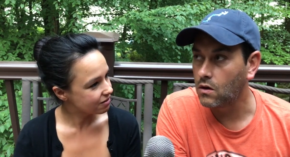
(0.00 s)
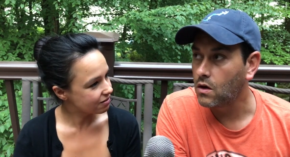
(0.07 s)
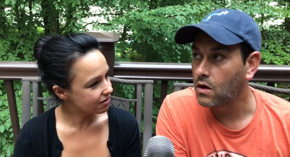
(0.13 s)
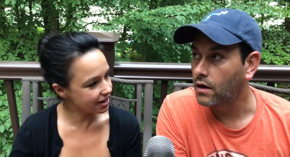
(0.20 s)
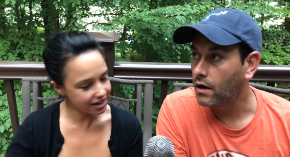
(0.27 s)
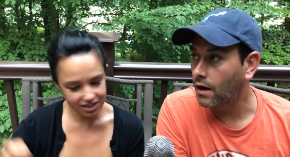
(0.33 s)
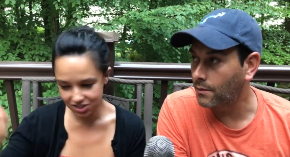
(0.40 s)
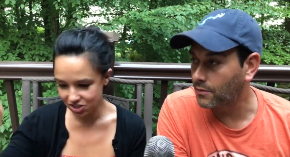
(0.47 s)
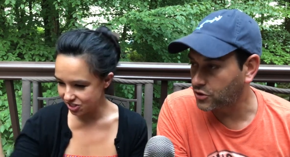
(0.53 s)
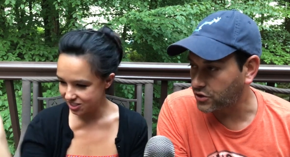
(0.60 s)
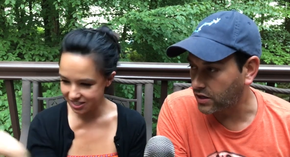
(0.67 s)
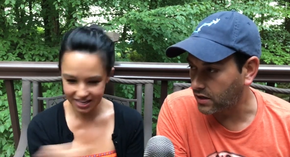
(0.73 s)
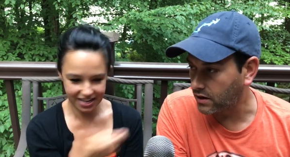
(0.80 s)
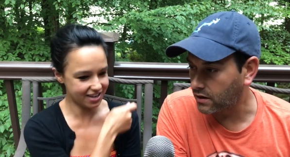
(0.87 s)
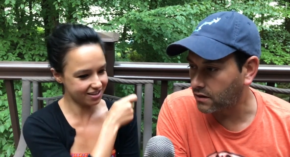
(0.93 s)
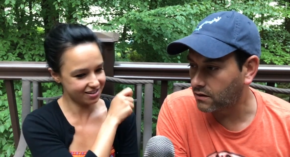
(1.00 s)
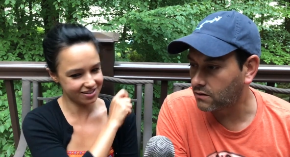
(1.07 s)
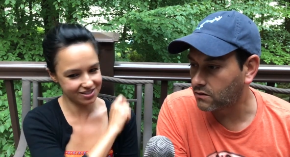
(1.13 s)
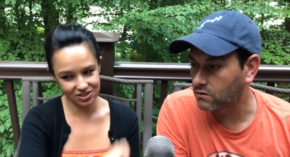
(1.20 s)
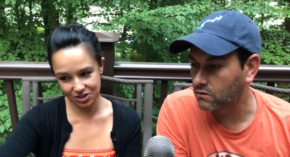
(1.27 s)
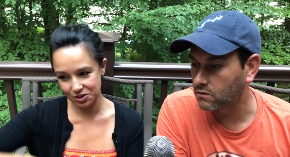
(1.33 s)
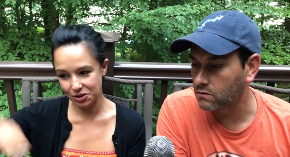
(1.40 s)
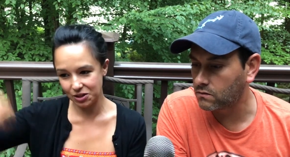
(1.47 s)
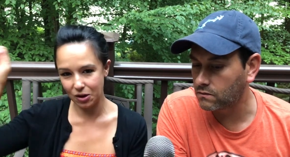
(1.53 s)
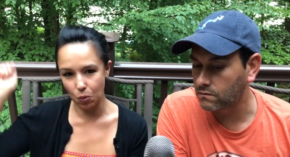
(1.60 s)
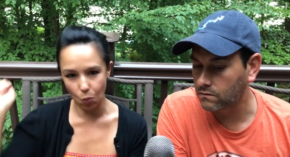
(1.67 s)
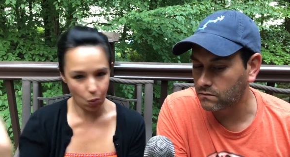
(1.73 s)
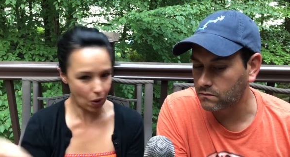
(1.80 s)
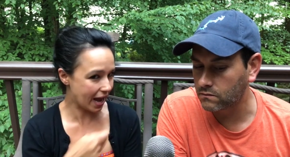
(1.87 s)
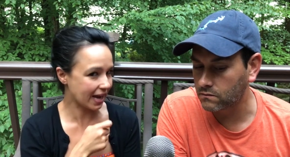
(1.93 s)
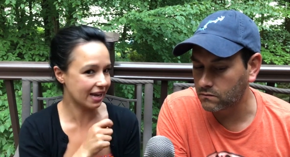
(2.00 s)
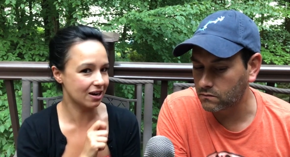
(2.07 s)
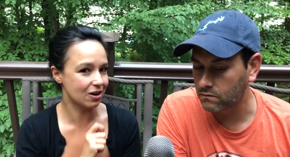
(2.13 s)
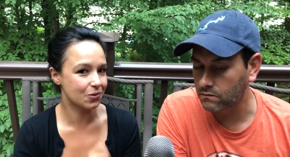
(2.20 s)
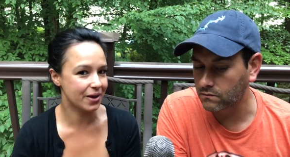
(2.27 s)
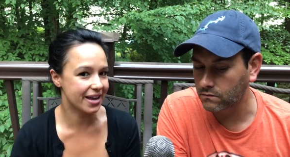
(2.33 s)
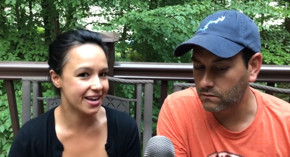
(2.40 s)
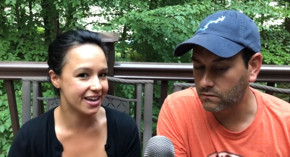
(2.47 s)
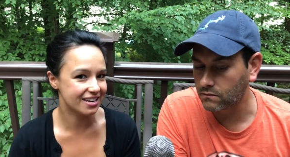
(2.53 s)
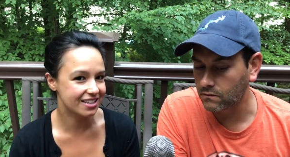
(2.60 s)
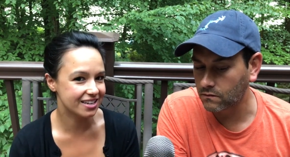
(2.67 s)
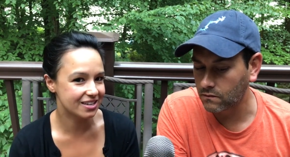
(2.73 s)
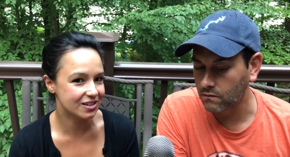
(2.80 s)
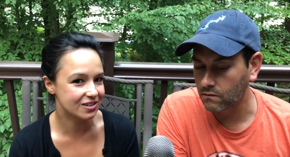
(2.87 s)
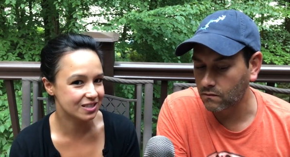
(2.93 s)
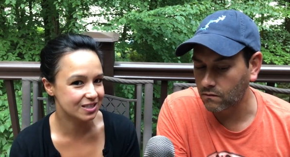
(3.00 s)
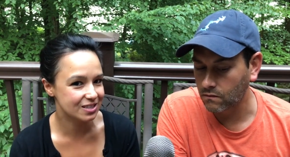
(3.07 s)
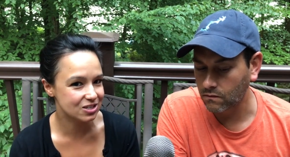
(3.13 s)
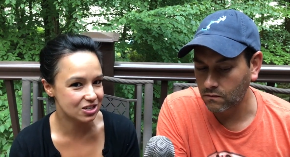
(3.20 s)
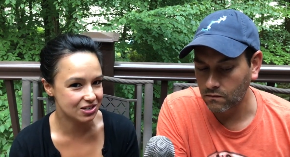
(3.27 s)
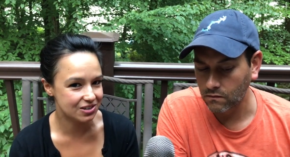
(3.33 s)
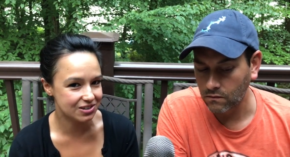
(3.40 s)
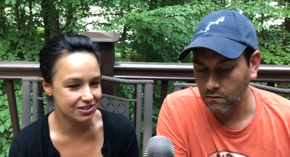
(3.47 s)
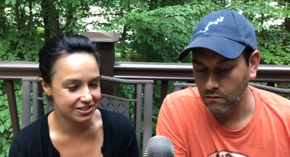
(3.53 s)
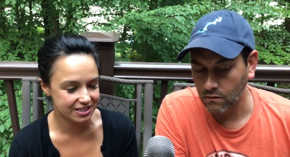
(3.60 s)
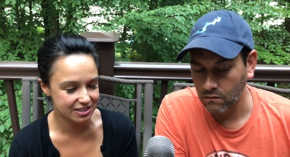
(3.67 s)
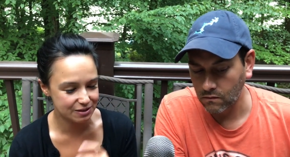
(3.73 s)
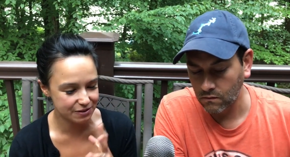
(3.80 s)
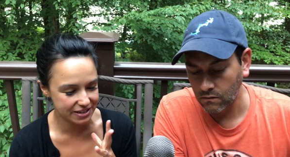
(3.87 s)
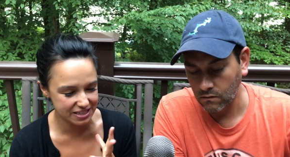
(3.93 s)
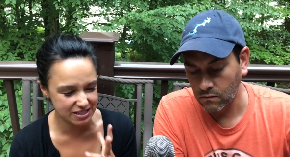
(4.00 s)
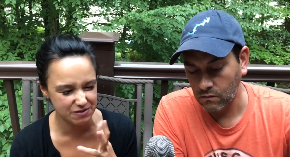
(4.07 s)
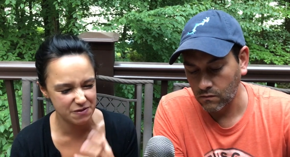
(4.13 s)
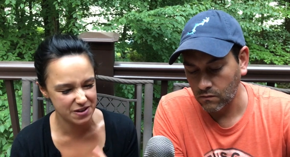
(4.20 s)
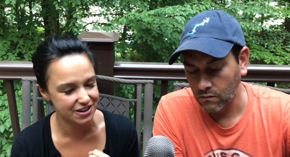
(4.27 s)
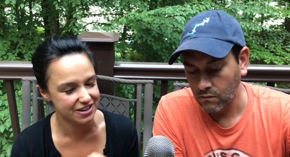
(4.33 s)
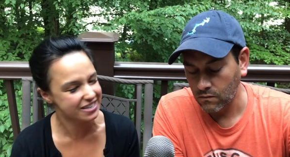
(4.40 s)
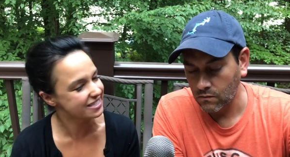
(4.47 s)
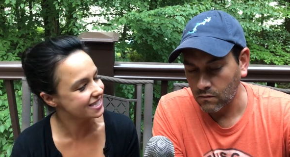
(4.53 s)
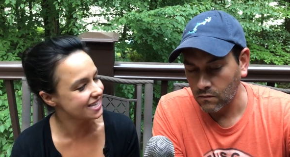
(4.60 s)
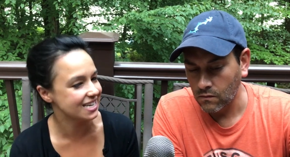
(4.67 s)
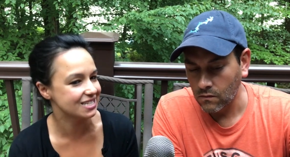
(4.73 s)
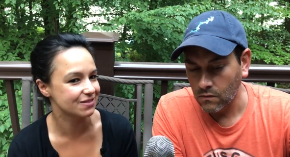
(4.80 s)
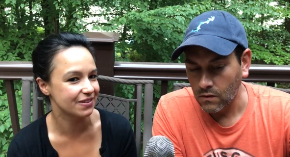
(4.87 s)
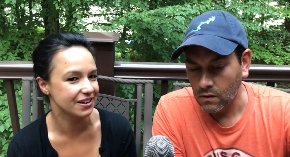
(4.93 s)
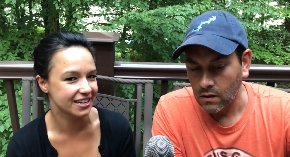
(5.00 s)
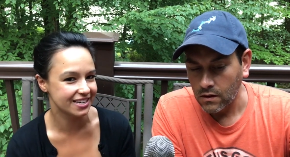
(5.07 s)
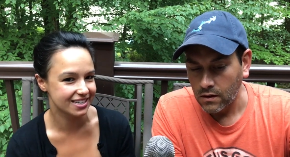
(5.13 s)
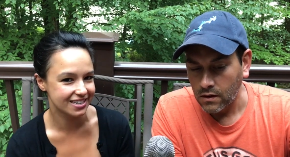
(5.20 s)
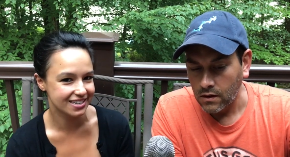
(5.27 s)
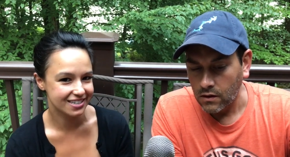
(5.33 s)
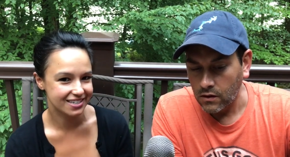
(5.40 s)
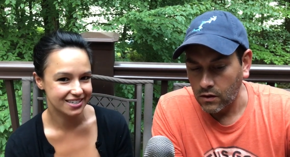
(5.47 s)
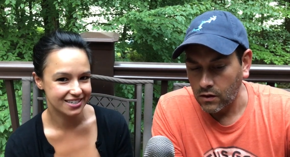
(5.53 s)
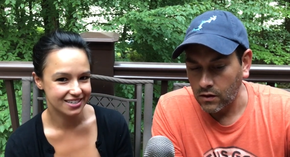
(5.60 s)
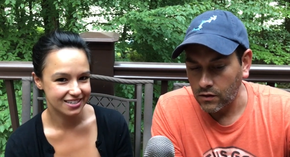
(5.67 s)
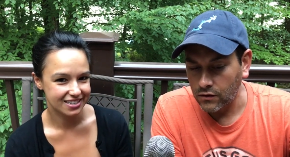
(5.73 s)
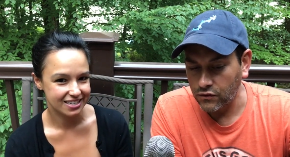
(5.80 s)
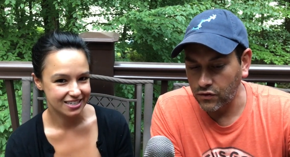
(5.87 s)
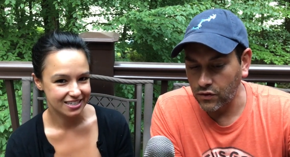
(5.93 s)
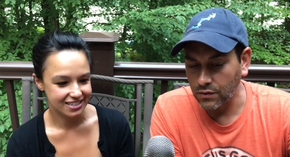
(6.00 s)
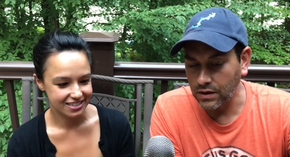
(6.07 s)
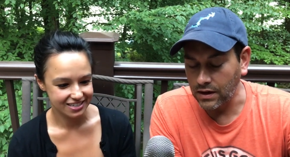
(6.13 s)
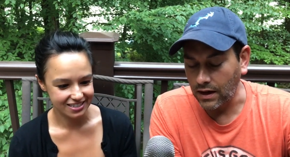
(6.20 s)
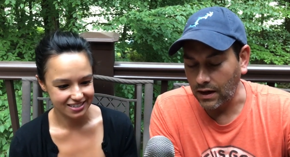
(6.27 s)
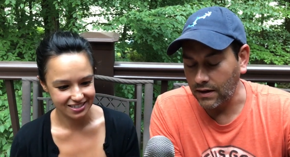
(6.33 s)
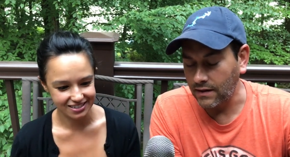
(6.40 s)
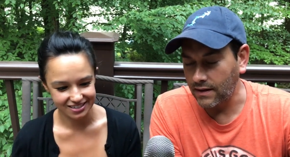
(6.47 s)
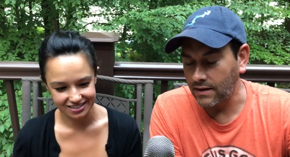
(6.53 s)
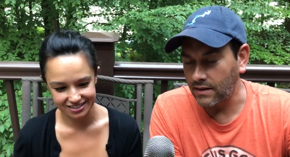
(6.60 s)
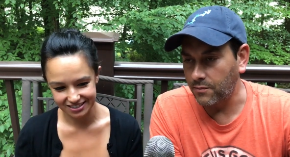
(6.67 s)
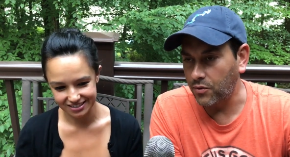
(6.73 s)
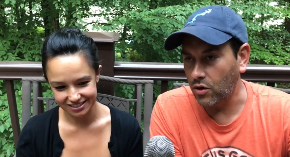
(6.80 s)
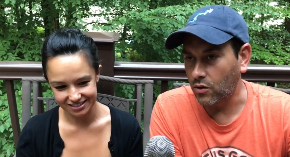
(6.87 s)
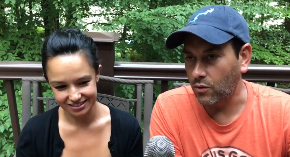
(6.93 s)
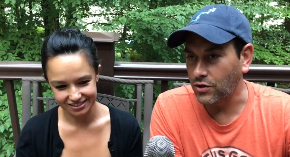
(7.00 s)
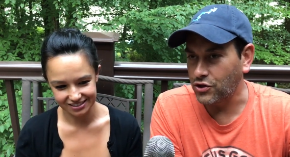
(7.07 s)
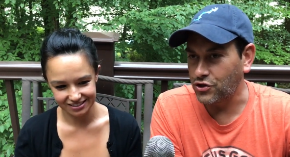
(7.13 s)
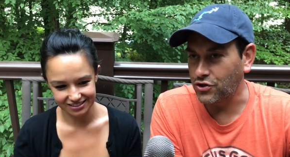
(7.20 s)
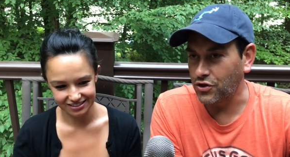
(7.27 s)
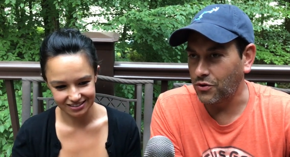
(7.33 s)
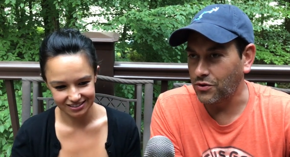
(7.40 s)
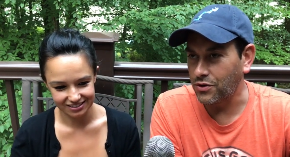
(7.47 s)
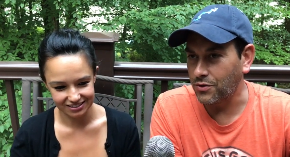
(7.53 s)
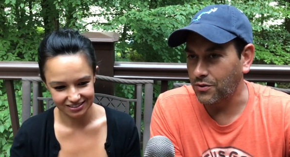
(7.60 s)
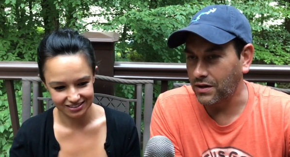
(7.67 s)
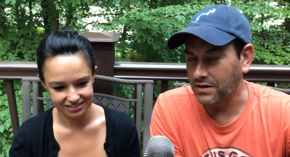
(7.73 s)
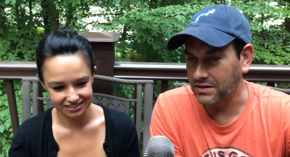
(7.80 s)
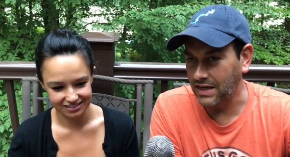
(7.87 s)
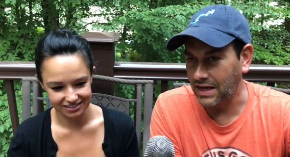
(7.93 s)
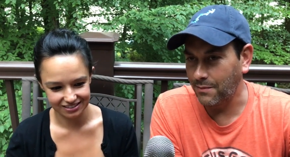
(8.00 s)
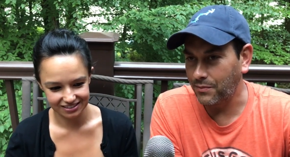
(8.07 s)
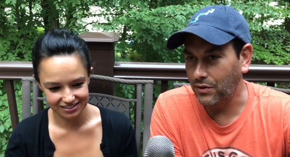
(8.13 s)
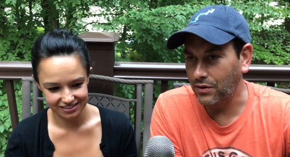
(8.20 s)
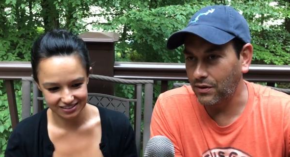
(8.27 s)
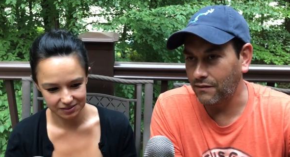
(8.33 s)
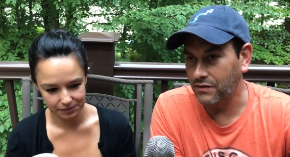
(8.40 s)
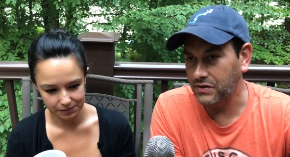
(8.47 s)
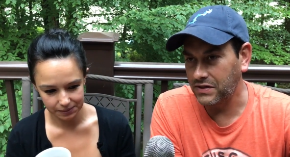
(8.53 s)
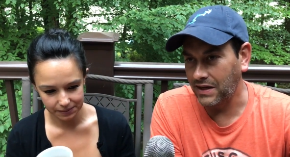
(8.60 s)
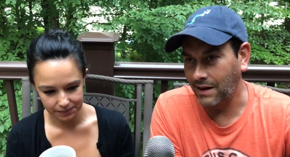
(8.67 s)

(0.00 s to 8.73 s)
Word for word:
Speaker 1: Right? A Just machete, like yeah. start like whacking away at it like you're in the jungle. It's it's very satisfying.
Speaker 2: So yeah, in, in, the book we show you an example of this